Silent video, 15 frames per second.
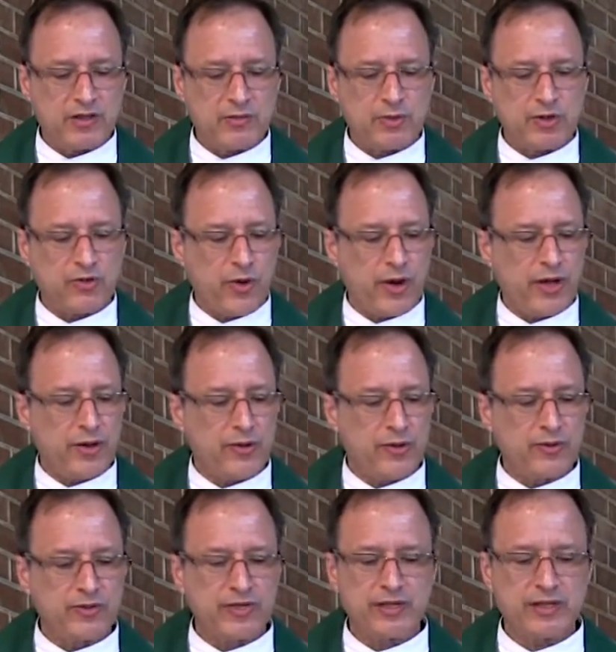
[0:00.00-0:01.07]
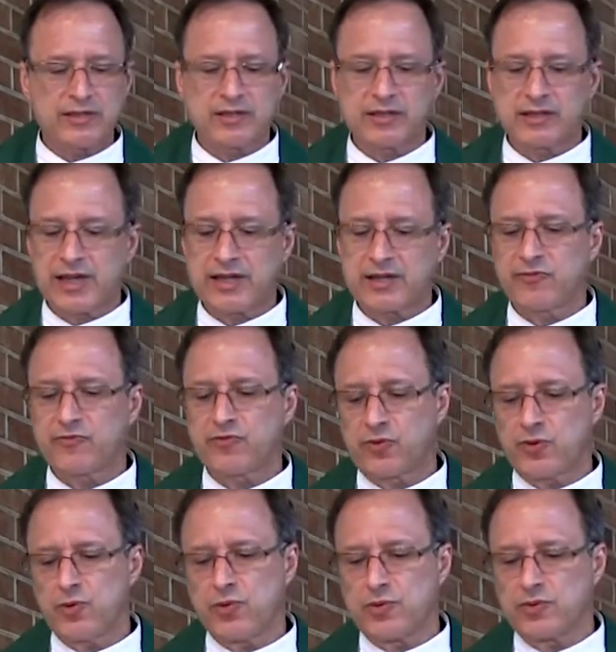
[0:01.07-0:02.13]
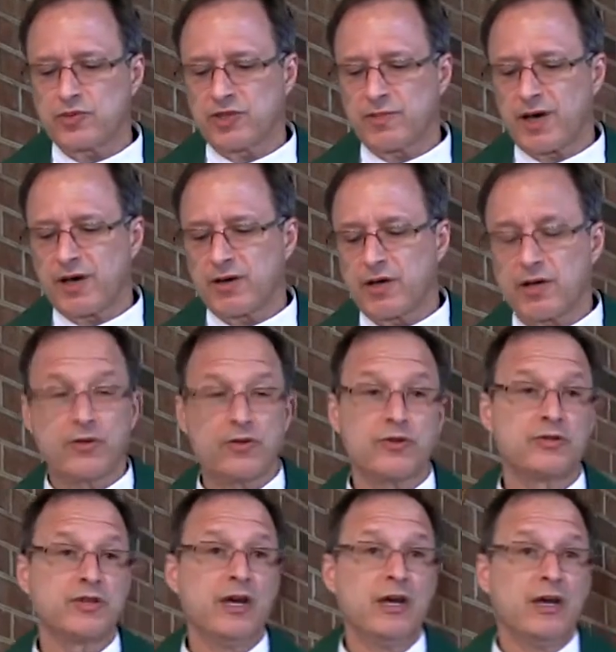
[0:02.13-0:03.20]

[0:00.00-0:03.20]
betrayals, and selective truths about others,